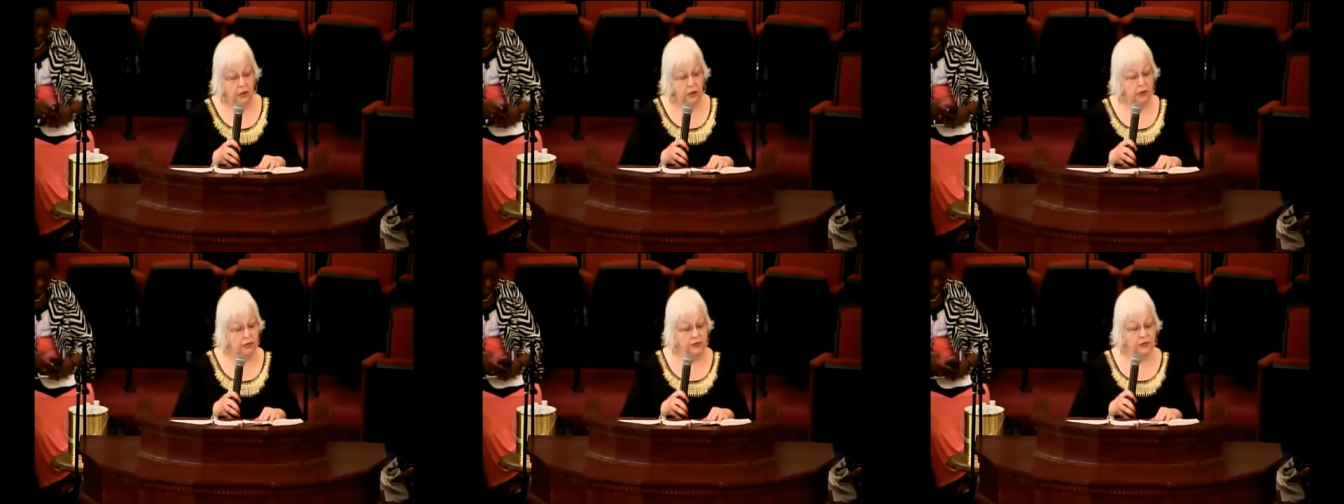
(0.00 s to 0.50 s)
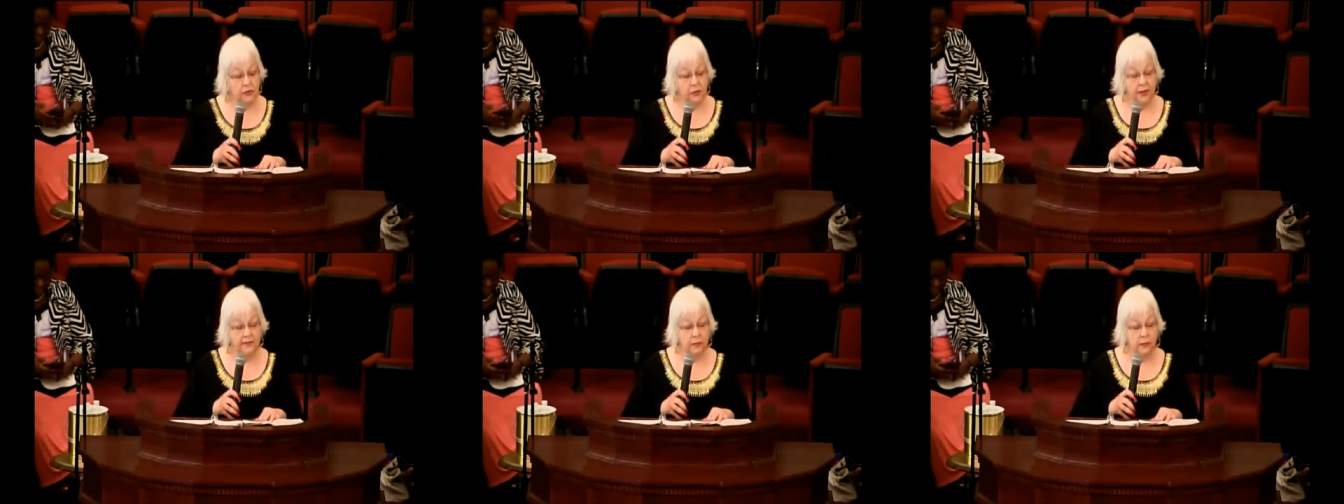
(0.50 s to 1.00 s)

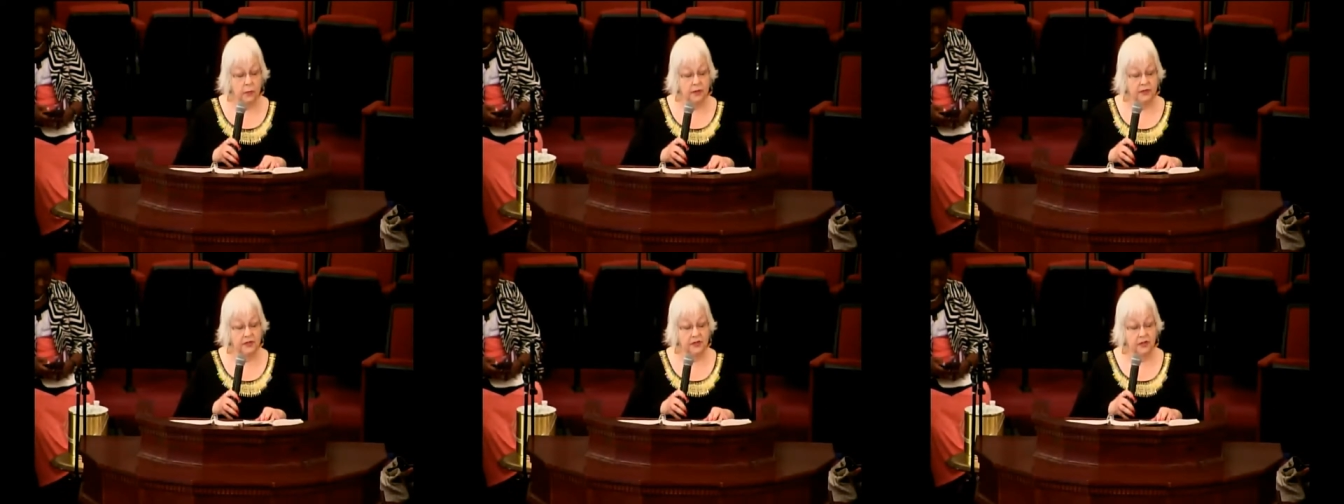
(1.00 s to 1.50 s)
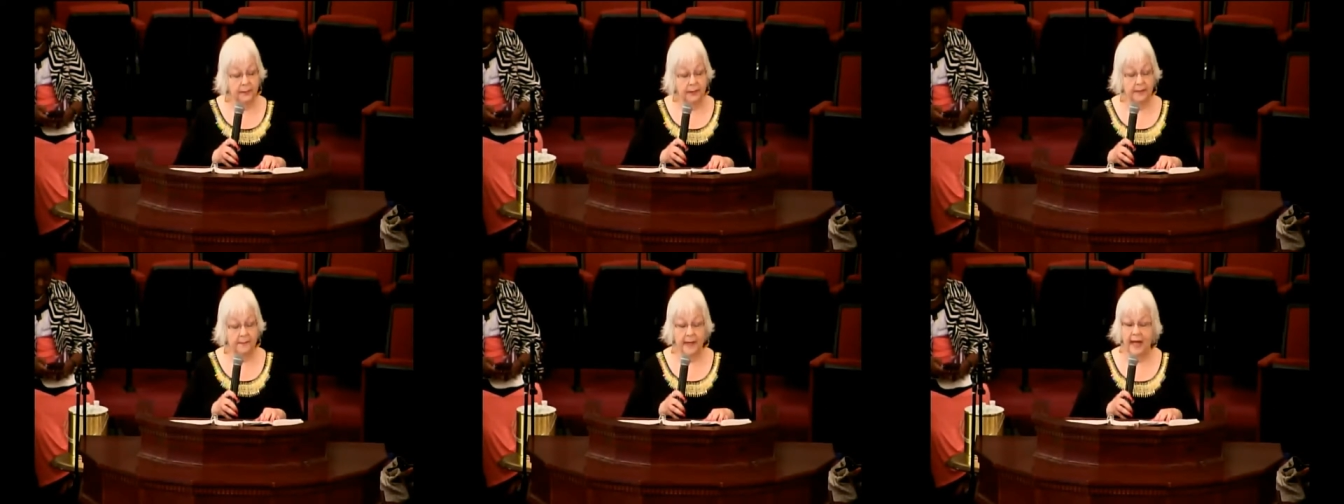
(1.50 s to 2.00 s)
Whosoever wants to
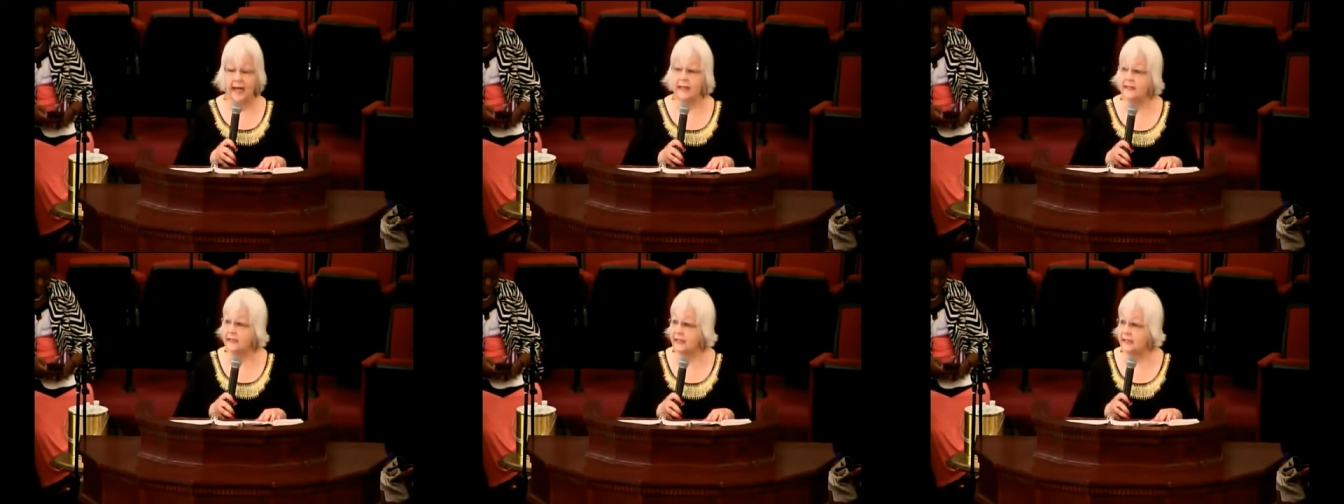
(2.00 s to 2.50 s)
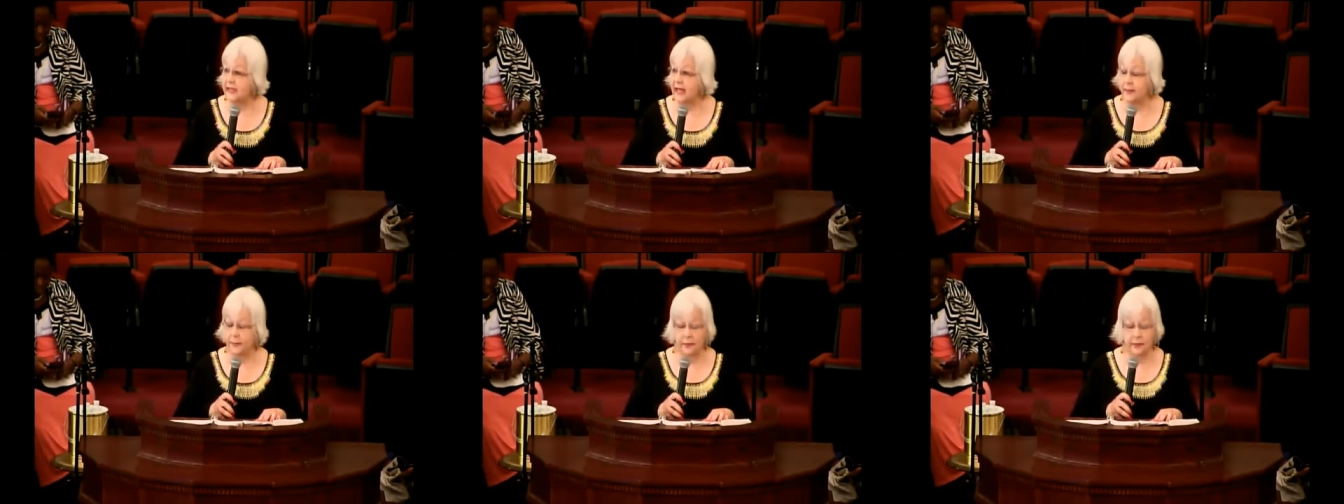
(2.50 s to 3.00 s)
be my
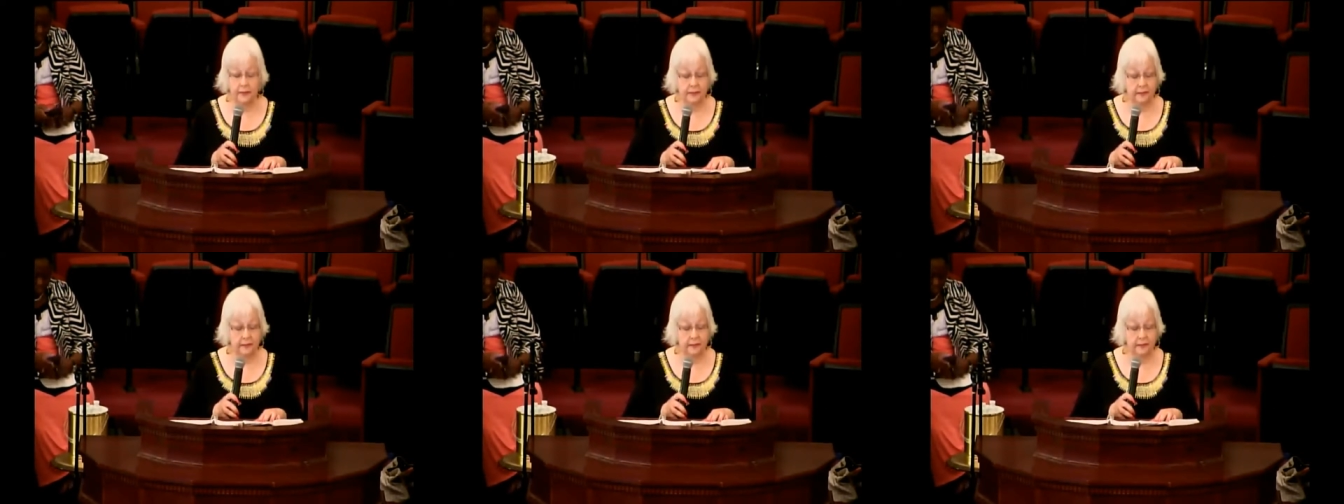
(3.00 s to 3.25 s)
disciple